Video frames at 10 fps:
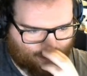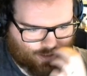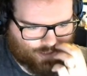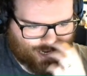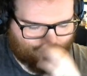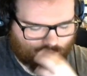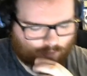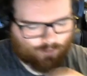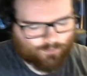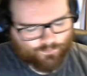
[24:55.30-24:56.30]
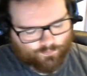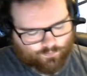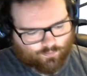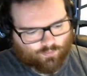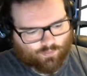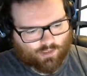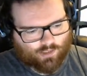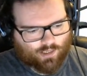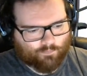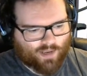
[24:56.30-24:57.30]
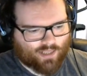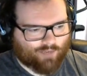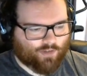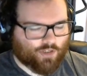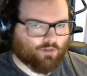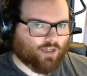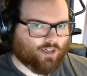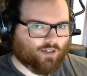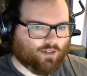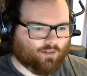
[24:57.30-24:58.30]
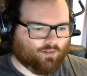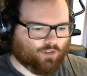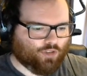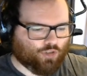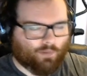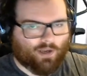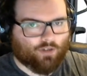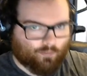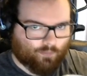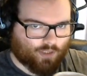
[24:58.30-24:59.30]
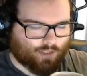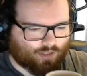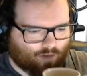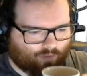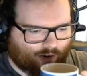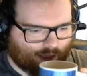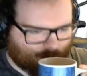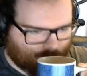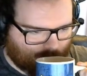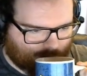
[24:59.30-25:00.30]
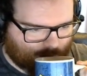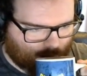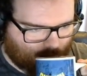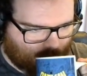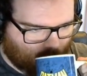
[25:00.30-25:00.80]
Now, if you don't want to sub in numbers, it's not a very elegant way of doing it.